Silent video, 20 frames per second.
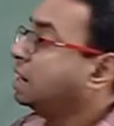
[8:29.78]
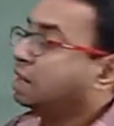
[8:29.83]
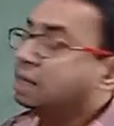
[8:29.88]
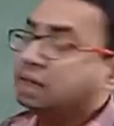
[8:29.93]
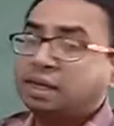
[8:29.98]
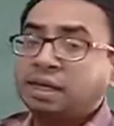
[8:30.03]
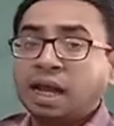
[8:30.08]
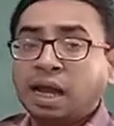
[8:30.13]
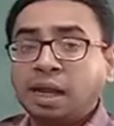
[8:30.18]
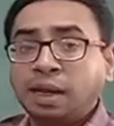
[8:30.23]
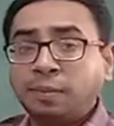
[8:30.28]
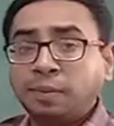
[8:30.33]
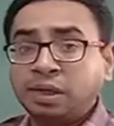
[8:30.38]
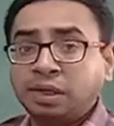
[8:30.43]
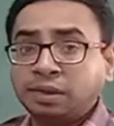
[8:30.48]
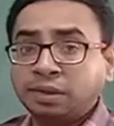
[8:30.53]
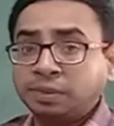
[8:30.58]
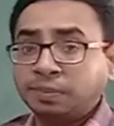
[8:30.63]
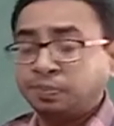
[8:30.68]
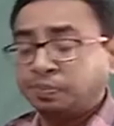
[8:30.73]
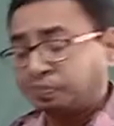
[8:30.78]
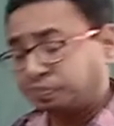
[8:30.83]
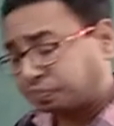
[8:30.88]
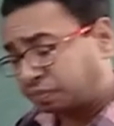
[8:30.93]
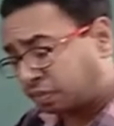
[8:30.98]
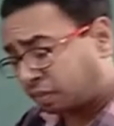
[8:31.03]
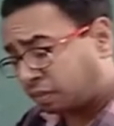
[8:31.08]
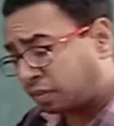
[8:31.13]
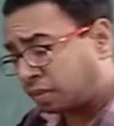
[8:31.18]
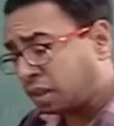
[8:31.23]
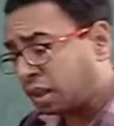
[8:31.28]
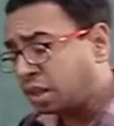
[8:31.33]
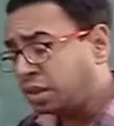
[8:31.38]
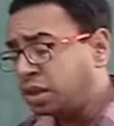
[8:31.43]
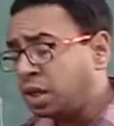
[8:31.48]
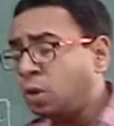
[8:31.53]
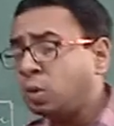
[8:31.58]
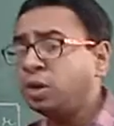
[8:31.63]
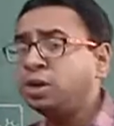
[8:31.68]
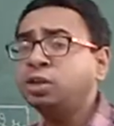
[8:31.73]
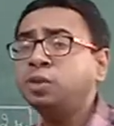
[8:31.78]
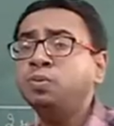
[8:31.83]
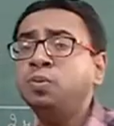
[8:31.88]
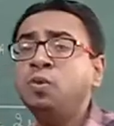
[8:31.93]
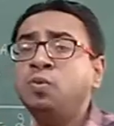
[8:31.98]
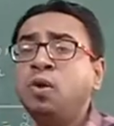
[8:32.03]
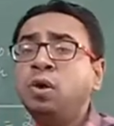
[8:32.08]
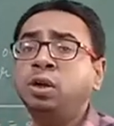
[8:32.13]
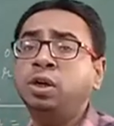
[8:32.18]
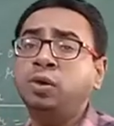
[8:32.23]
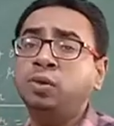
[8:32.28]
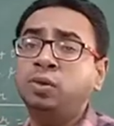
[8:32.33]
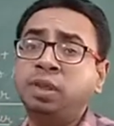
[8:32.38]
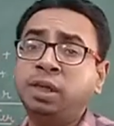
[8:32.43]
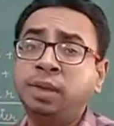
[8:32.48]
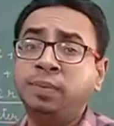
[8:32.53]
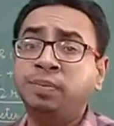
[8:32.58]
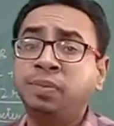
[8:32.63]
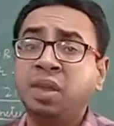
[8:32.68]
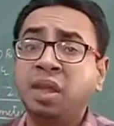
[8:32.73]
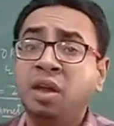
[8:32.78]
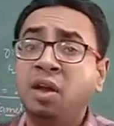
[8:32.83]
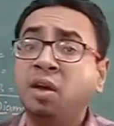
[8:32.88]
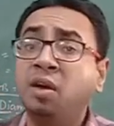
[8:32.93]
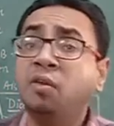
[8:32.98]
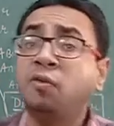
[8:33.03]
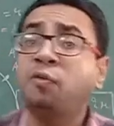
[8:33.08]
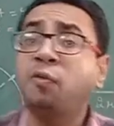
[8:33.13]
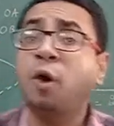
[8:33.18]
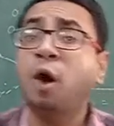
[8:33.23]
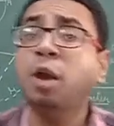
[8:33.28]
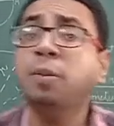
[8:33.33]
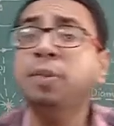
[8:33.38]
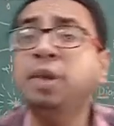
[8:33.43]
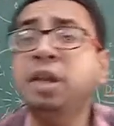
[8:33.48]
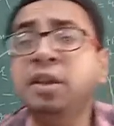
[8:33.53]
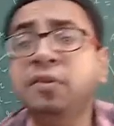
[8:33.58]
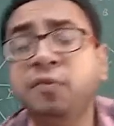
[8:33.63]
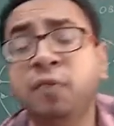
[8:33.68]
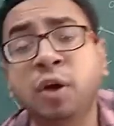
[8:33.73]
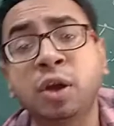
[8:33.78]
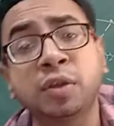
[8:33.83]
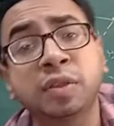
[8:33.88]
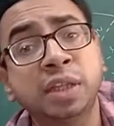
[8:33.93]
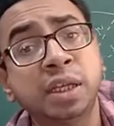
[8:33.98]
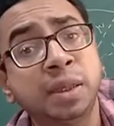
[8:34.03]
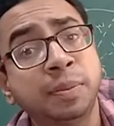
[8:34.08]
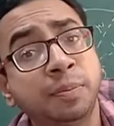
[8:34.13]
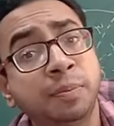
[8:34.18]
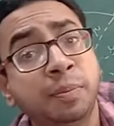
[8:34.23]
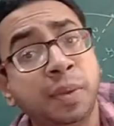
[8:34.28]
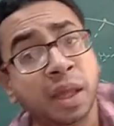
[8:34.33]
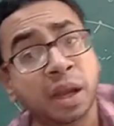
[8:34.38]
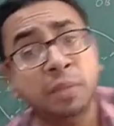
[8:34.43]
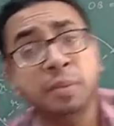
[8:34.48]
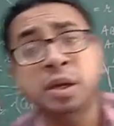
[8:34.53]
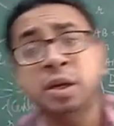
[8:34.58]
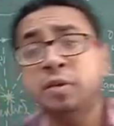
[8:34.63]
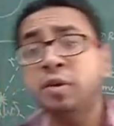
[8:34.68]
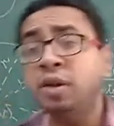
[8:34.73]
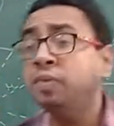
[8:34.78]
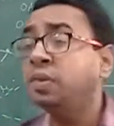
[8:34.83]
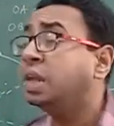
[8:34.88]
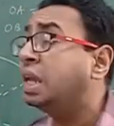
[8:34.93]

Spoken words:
diameter. Now let's move on to the formulae for the perimeter and the